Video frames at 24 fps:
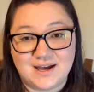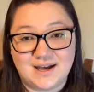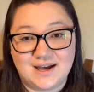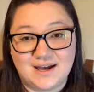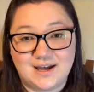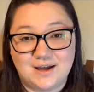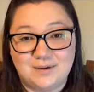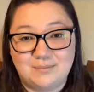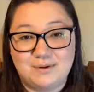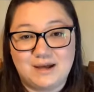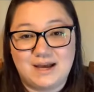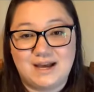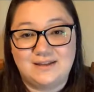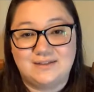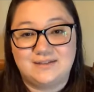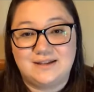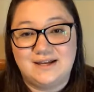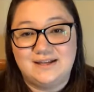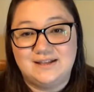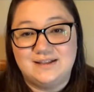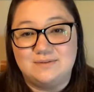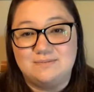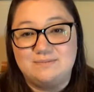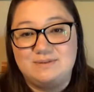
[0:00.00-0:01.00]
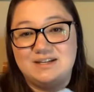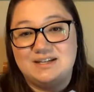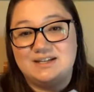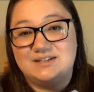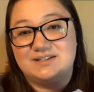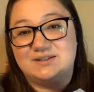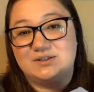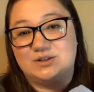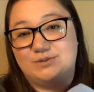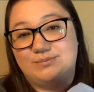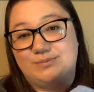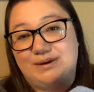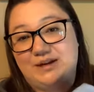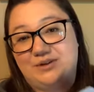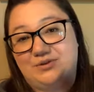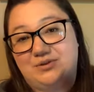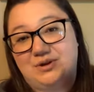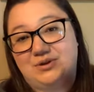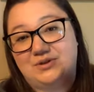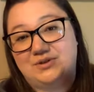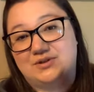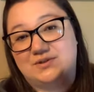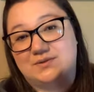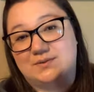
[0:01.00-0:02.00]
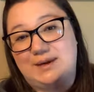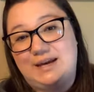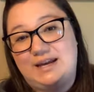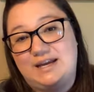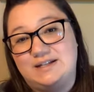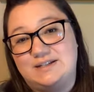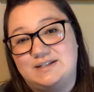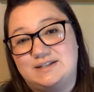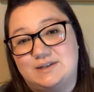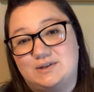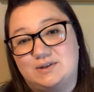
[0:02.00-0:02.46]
Um, I like them because they're a micro suede,